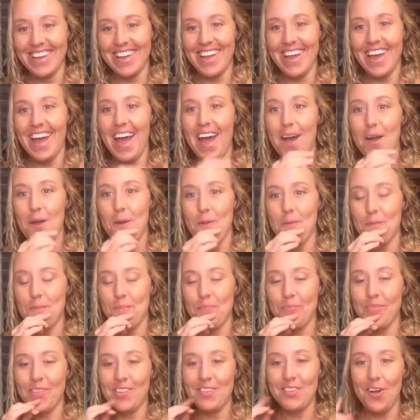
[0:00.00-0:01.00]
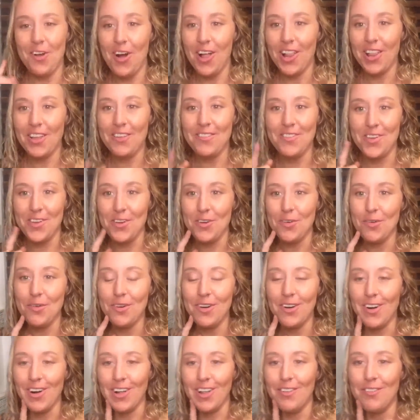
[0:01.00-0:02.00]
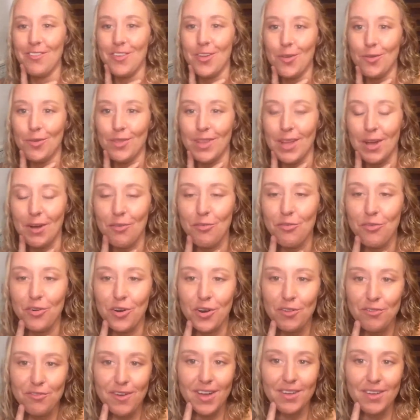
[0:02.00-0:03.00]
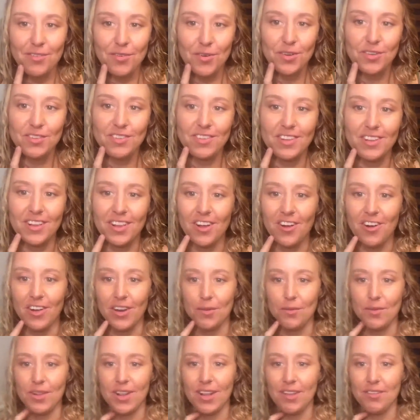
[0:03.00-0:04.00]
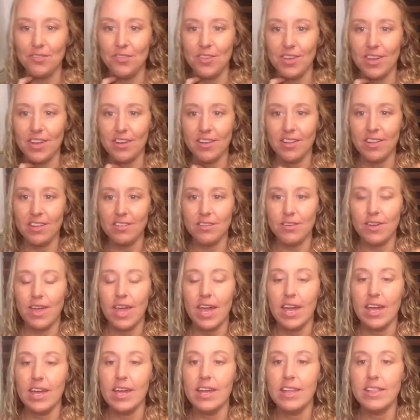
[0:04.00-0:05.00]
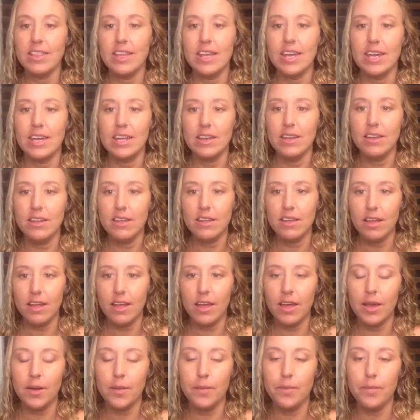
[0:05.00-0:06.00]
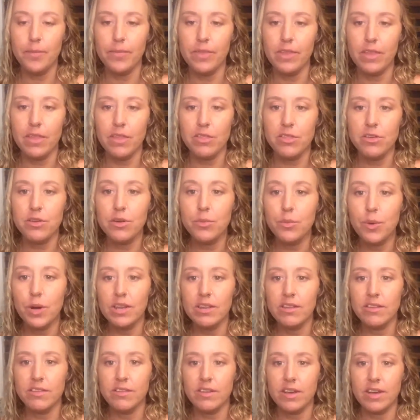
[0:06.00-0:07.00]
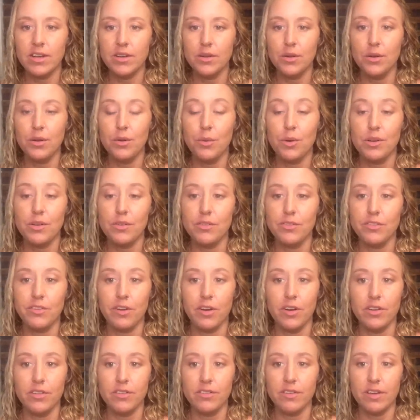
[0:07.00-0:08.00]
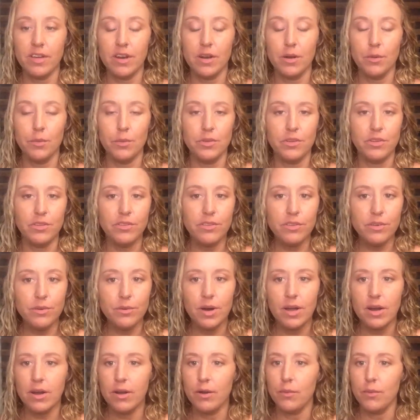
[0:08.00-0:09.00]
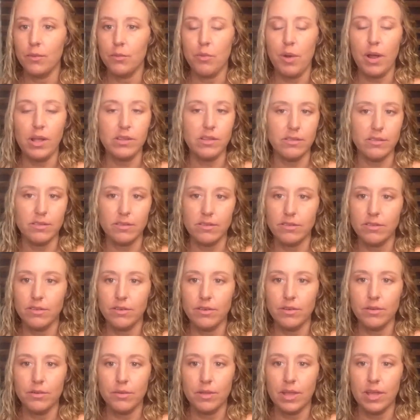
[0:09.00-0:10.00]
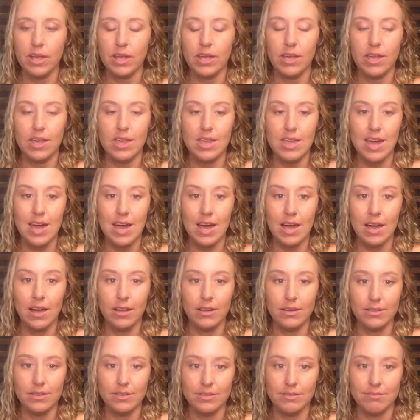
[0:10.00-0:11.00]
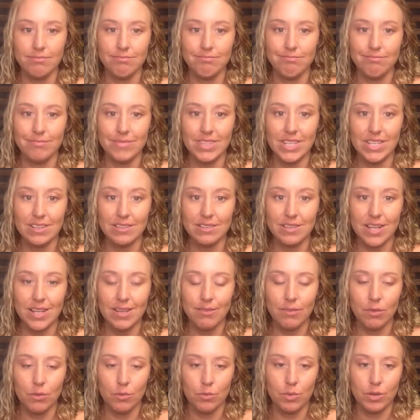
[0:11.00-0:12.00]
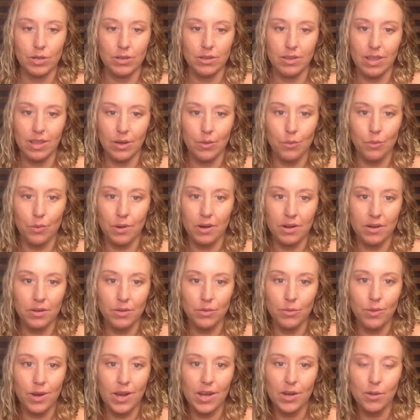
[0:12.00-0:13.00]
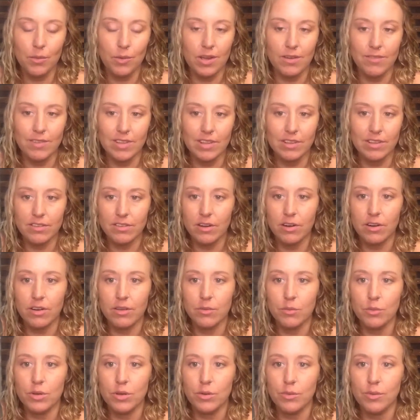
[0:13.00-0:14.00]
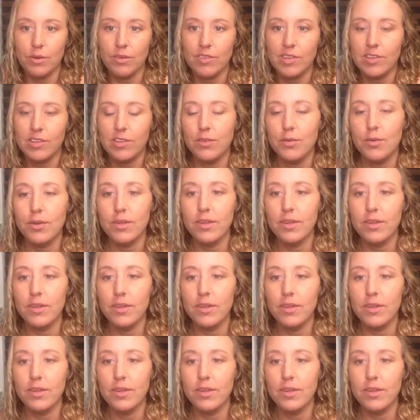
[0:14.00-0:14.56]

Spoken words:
So all of you now 45 who are still on, I would love to hear this. Okay, and then the third one is I don't know where to start. I don't know what to do. I don't know what practices to do. Like, yeah, next level, but like where do I even start? What do I even do?